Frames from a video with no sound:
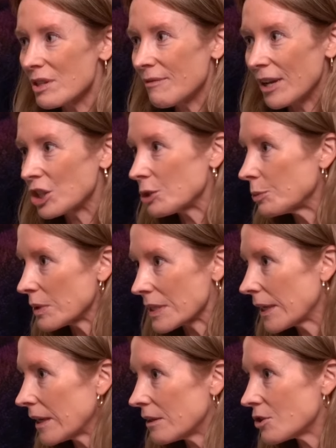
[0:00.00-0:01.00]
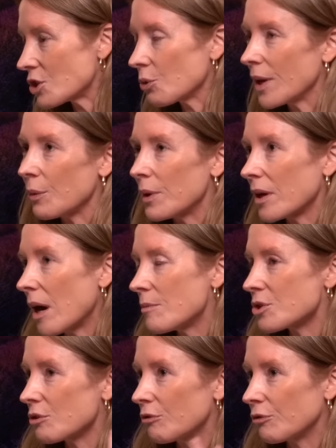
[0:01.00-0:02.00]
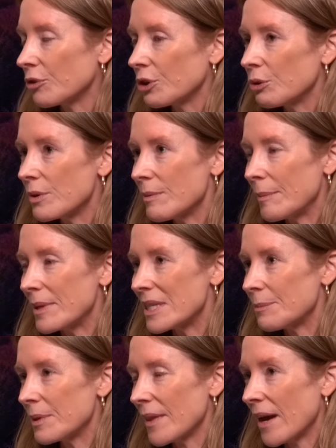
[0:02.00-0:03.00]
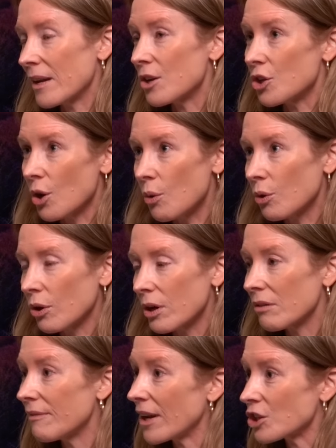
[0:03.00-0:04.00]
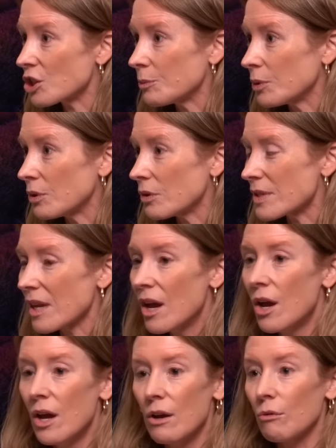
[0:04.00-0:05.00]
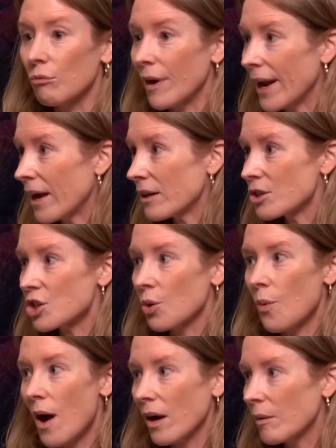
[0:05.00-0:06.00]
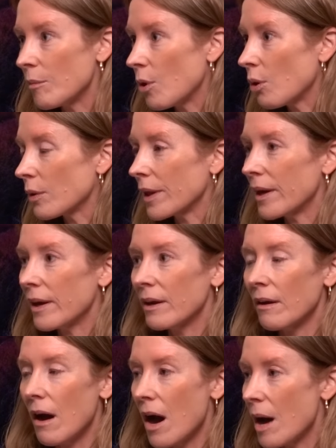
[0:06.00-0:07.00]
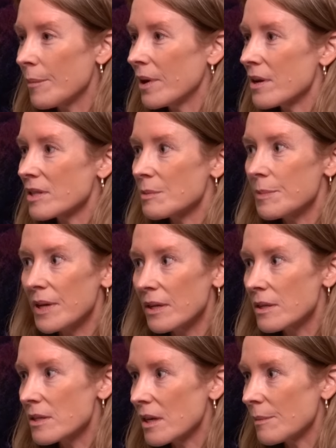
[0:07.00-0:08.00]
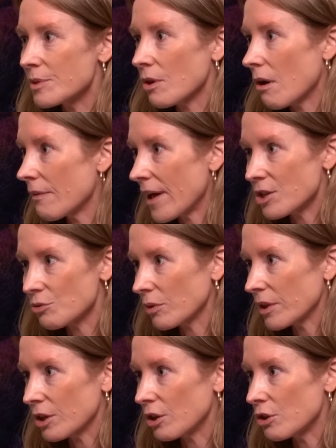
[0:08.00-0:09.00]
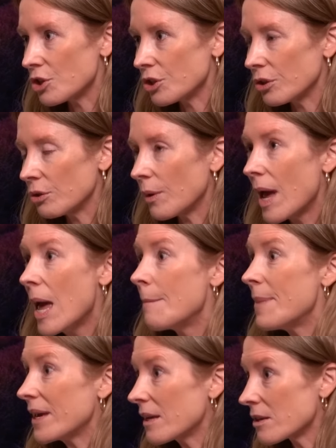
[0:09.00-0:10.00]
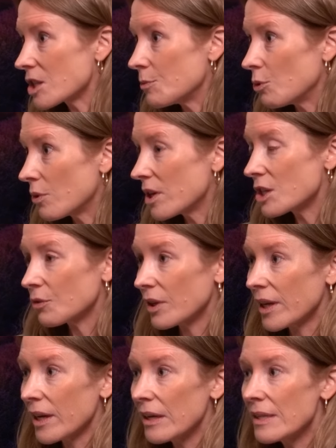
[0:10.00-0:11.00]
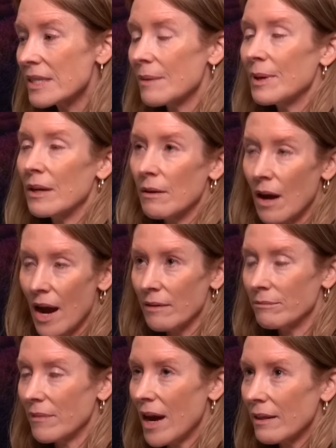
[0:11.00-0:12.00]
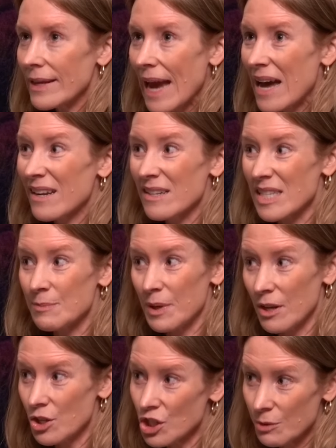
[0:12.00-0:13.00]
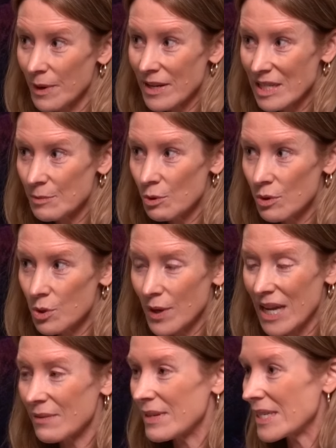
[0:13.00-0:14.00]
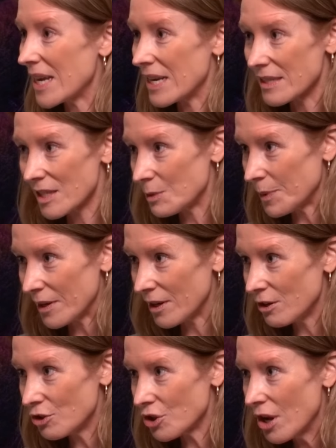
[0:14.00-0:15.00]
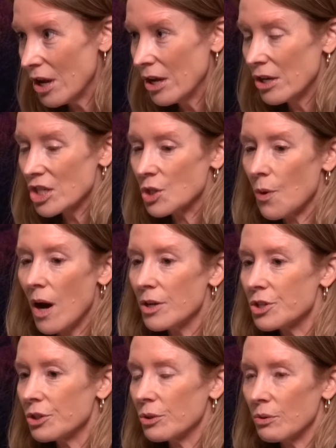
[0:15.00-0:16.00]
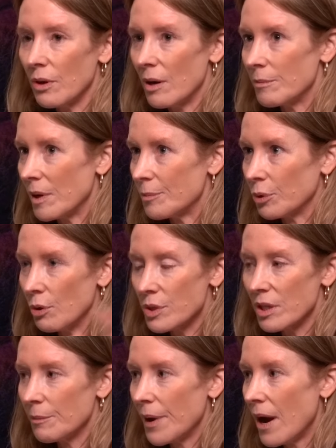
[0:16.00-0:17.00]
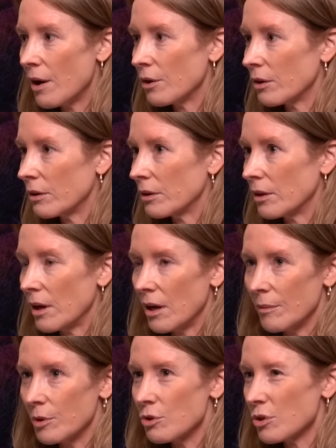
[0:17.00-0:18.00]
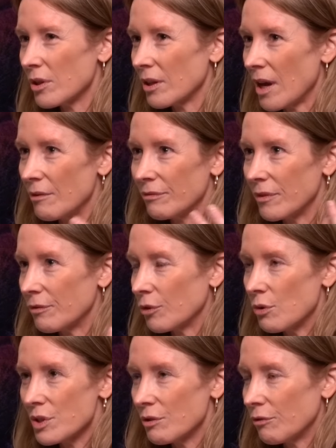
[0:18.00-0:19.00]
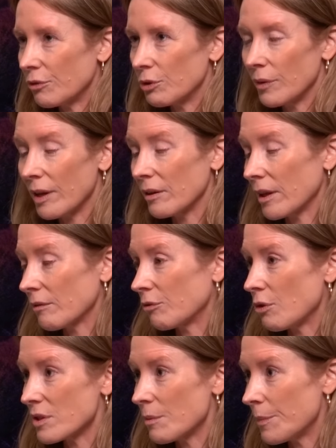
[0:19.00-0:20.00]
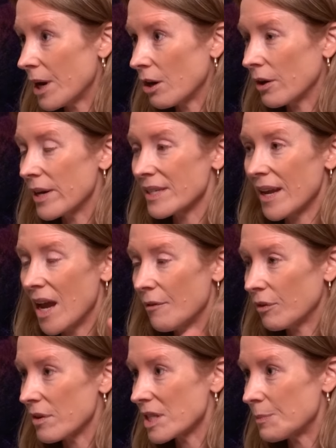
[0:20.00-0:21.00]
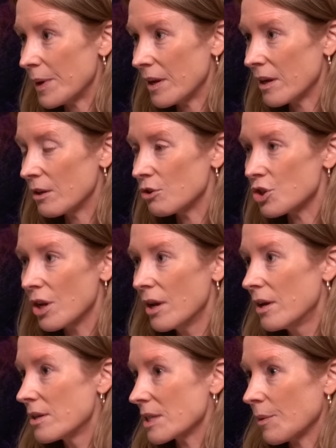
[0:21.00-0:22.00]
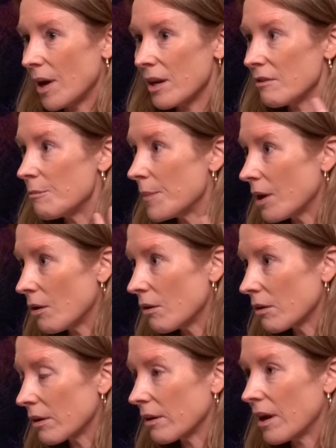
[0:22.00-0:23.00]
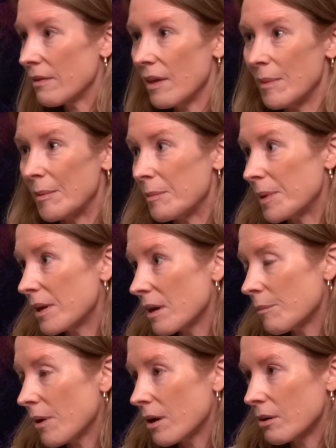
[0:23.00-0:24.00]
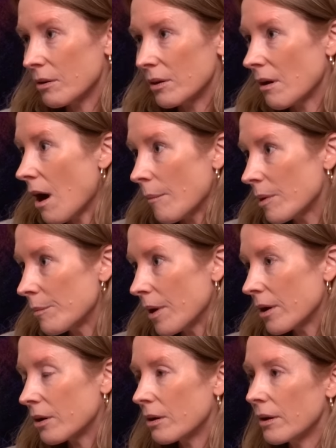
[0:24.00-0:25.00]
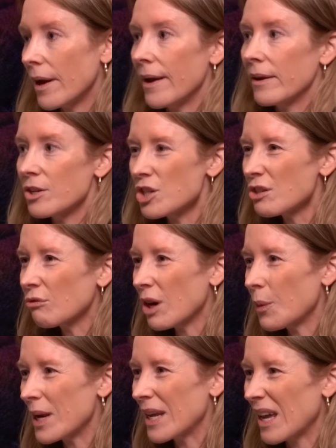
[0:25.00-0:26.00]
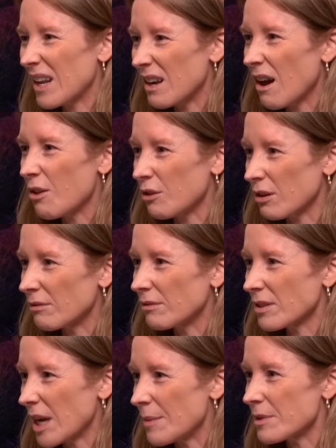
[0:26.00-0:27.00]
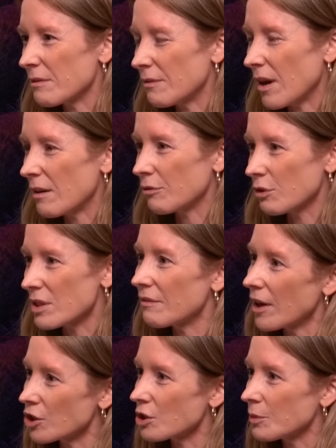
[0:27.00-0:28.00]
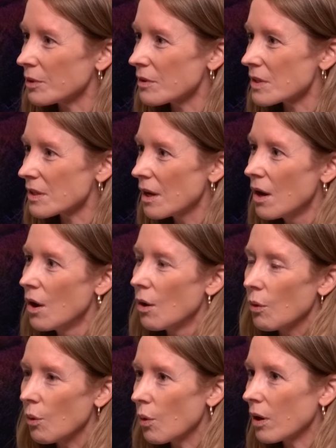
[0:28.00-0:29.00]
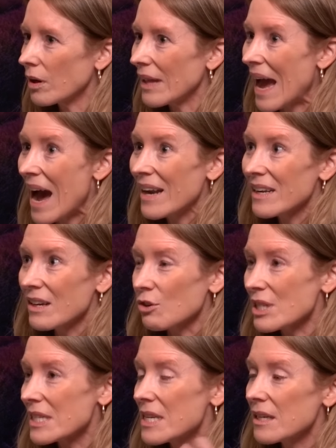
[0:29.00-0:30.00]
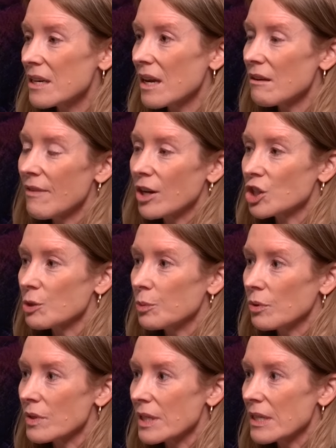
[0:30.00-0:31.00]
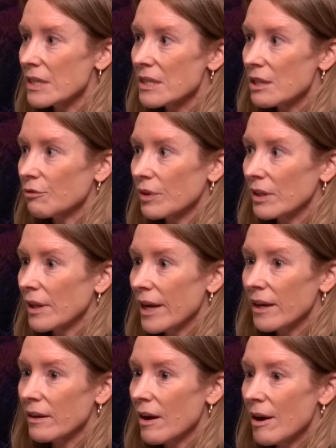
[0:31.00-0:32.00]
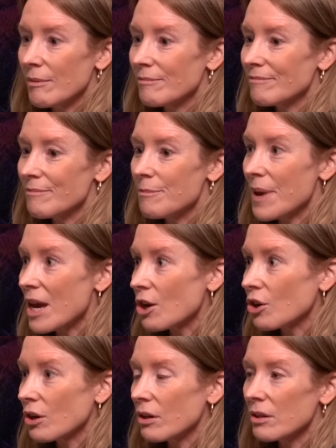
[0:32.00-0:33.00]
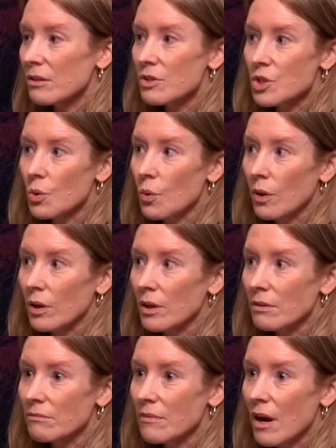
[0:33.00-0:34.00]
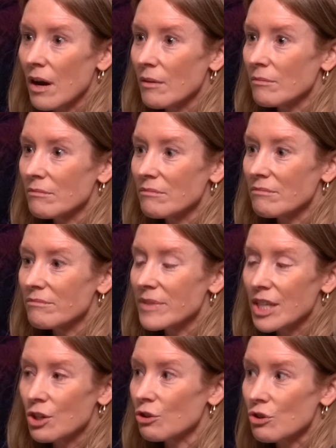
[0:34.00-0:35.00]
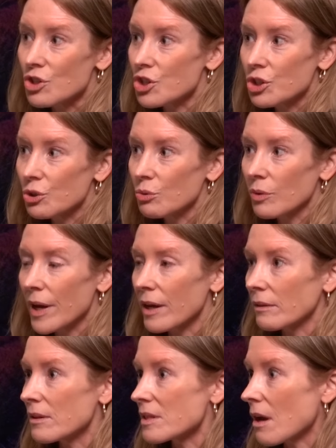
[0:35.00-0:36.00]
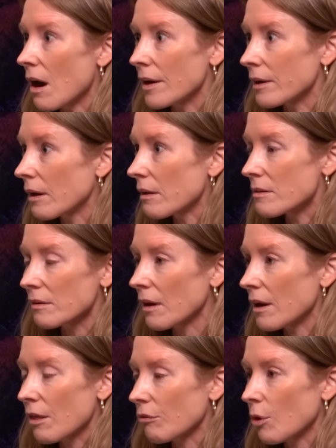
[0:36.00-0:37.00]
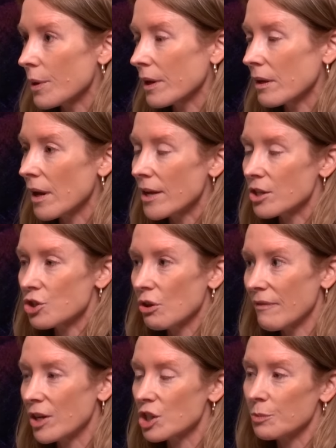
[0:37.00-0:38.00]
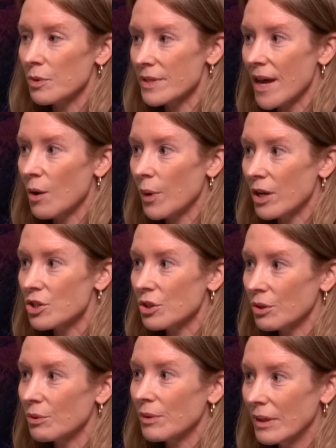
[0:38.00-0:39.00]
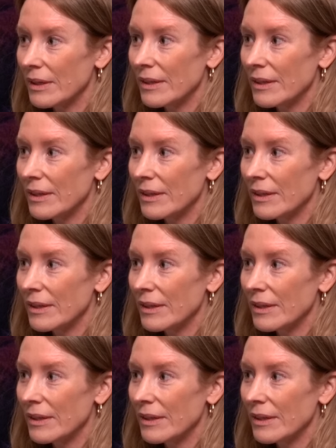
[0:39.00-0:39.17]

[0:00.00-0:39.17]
and vegetables in. So like when it comes to fruit, maybe dipping that in yogurt, vegetables, ranch, guacamole, hummus, bean dips, all of that's really good too. Making smoothies for kids. I mean, I like adding spinach to my smoothie. You can't even taste the spinach. So I'll do a protein powder, usually a frozen fruit like frozen berries, a handful of spinach, some kind of milk, and then maybe peanut butter or almond butter. And it's just a great way to get in other types of fruits and vegetables, or adding or sneaking in vegetables into different baked goods or dinners too, like lasagna, kind of throwing in additional vegetables that way too.